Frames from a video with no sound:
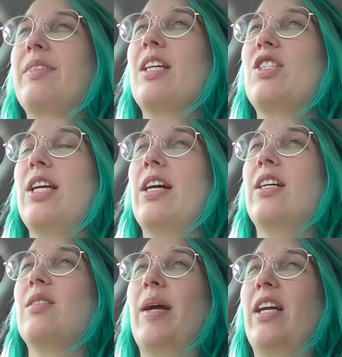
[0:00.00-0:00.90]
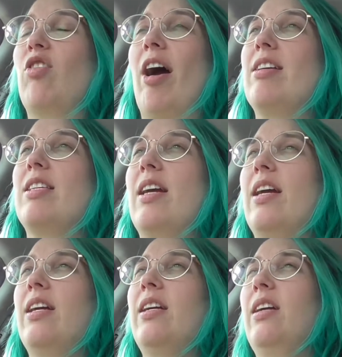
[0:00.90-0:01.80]
This year has been
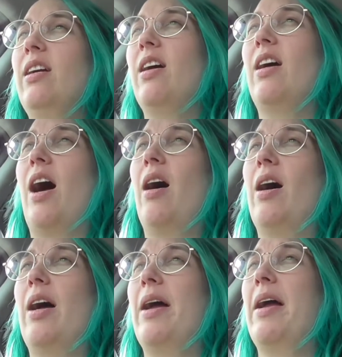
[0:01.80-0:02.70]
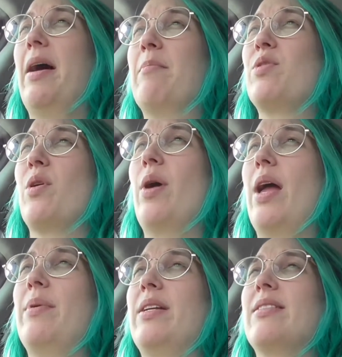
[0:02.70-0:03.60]
crazy. I'm so
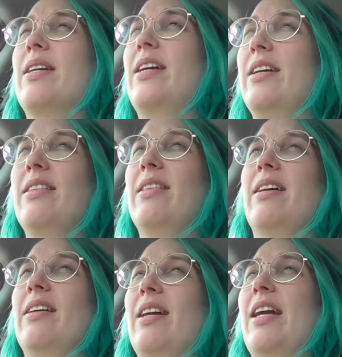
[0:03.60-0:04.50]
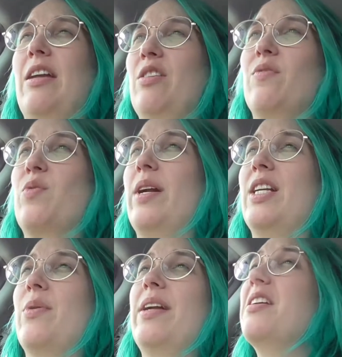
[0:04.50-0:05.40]
happy to see the end of
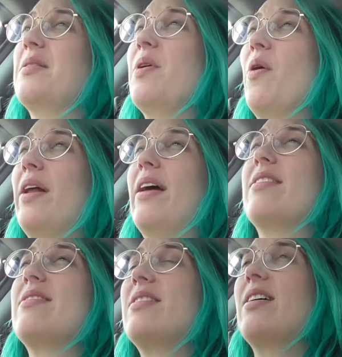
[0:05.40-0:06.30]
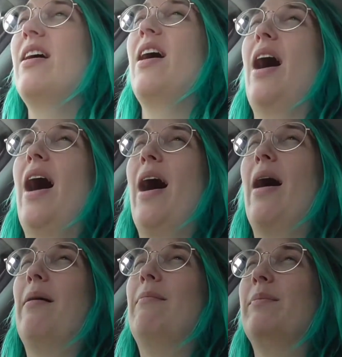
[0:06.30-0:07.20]
2020, to be honest.
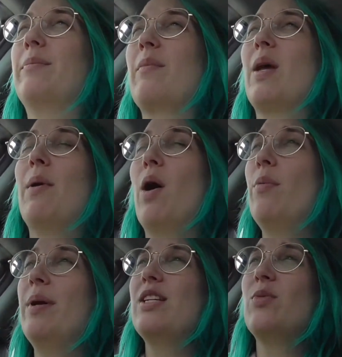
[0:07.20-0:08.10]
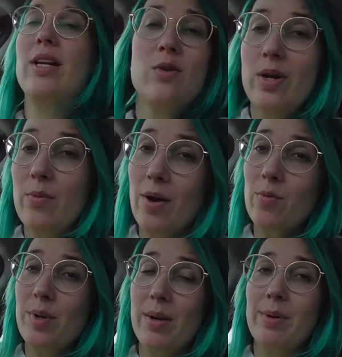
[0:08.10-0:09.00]
Hoping 2021
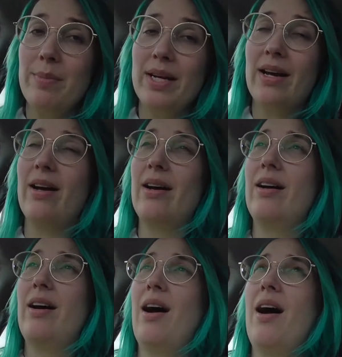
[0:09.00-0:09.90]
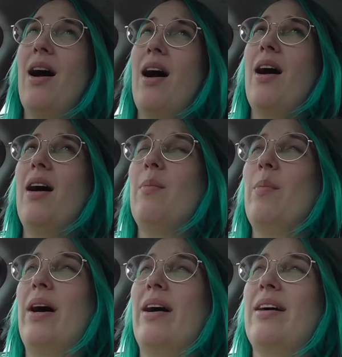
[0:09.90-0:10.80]
will be a bit better,
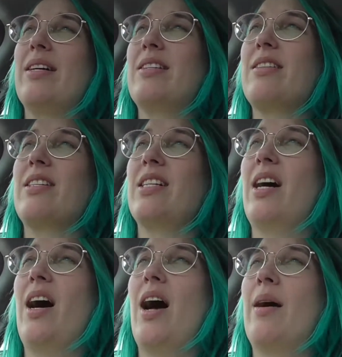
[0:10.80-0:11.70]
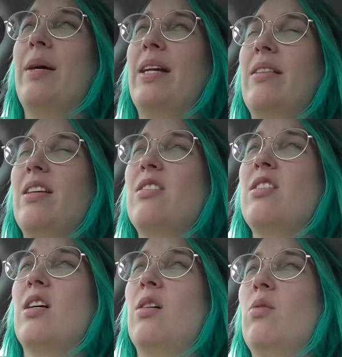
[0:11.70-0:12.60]
but I mean, there's
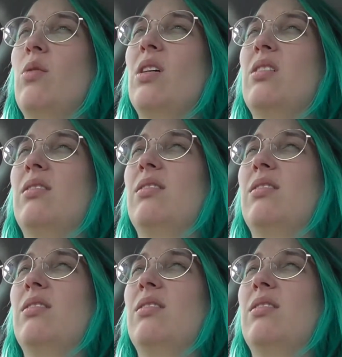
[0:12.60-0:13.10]
still